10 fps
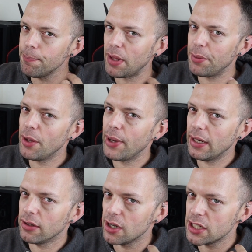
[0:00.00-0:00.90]
Now, New
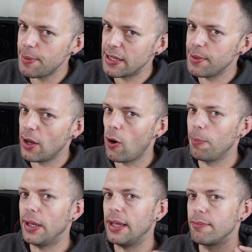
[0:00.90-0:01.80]
England, I expect to be
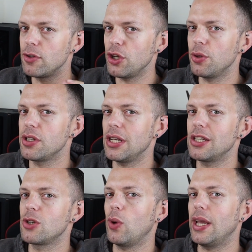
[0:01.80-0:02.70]
hoppy, juicy,
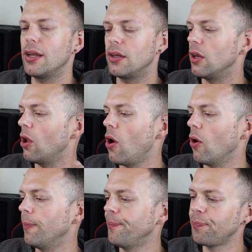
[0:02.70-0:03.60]
sweet, and long.